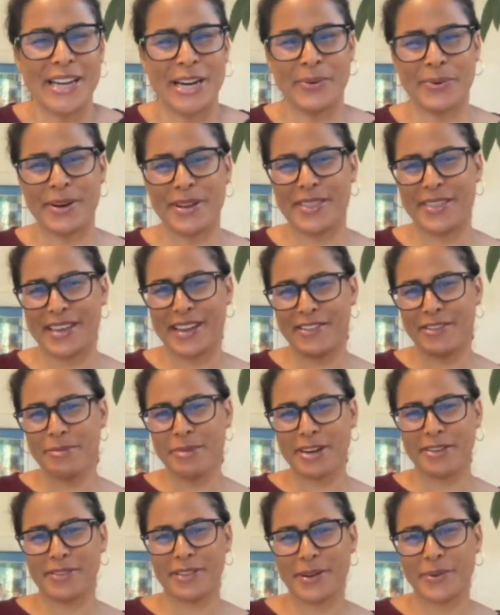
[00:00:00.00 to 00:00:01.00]
And I wanna thank
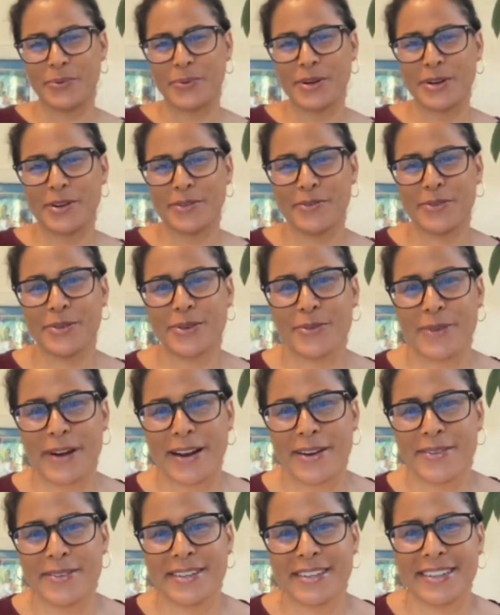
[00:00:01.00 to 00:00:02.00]
everybody for that wonderful
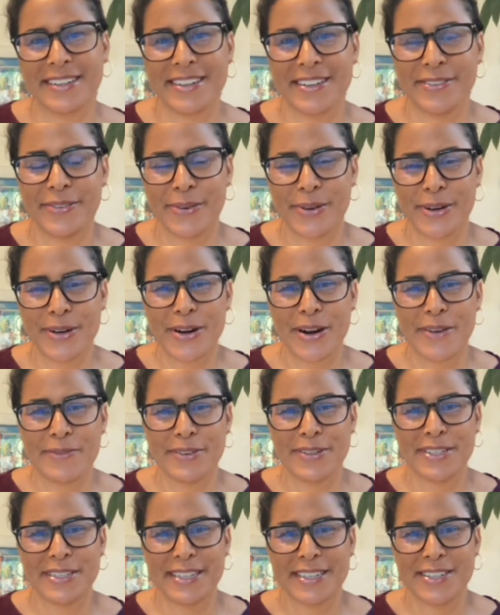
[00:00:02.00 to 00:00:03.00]
grounding for our
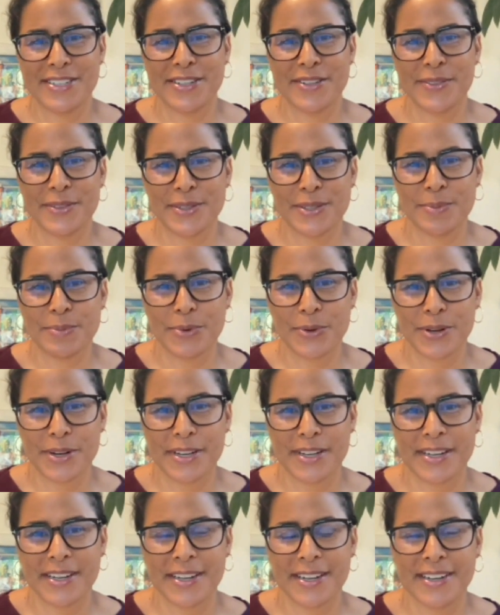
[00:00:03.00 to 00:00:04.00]
conversation this
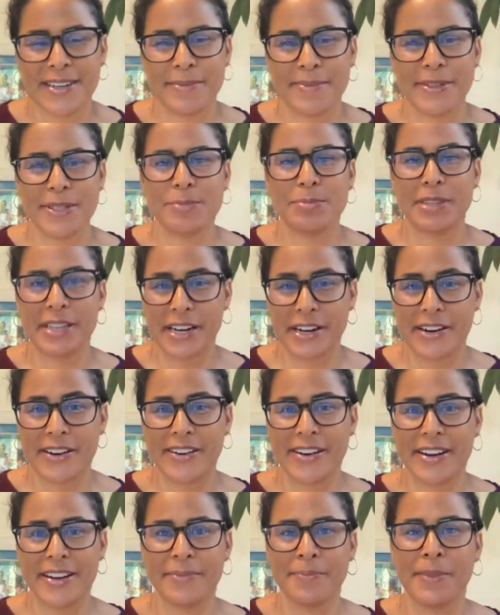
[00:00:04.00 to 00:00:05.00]
morning, this
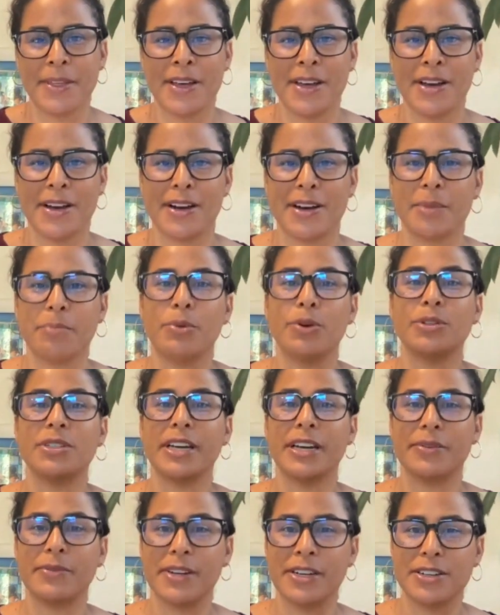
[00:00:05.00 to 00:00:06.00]
plenary on
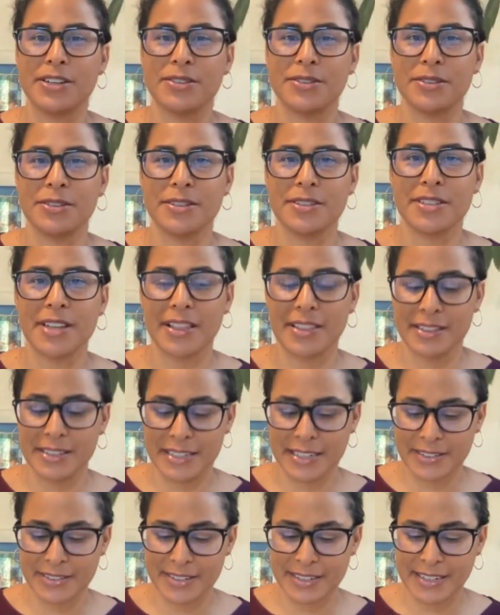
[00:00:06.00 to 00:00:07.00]
multiracial
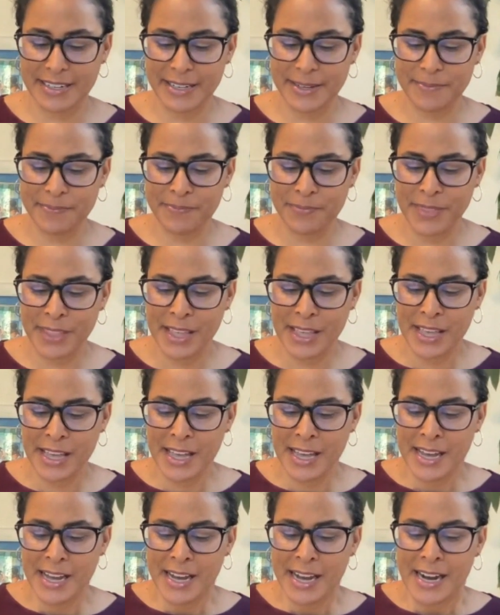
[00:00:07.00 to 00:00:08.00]
solidarity.
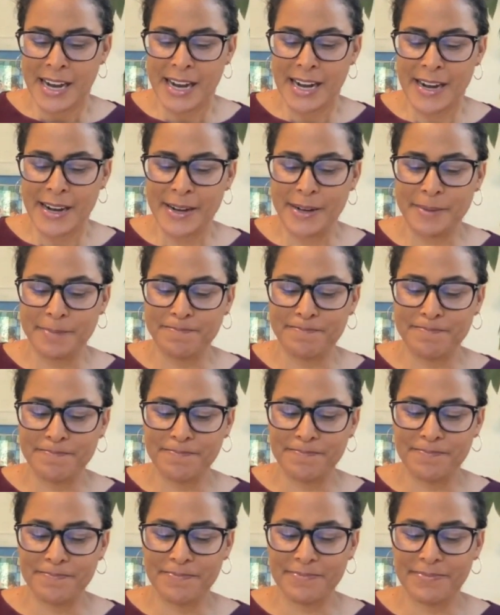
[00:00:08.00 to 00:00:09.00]
So
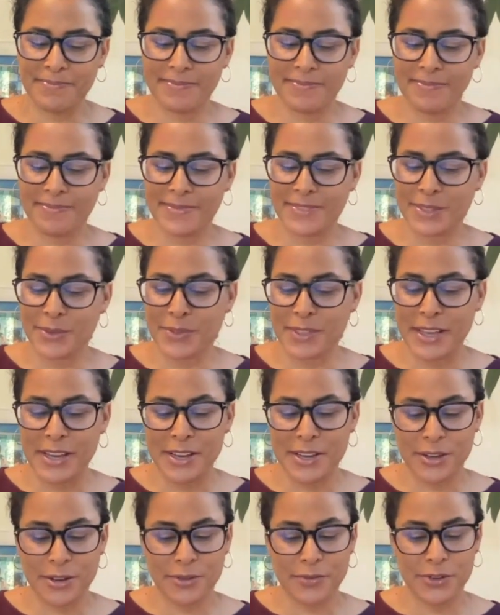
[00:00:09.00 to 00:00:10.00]

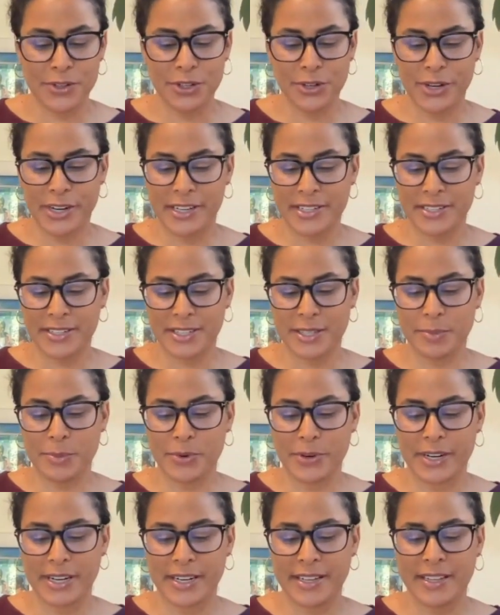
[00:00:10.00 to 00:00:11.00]
thank you for joining us this
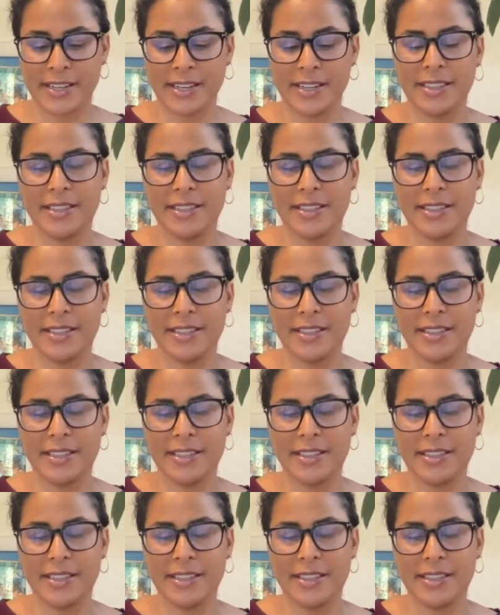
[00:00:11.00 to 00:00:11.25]
morning.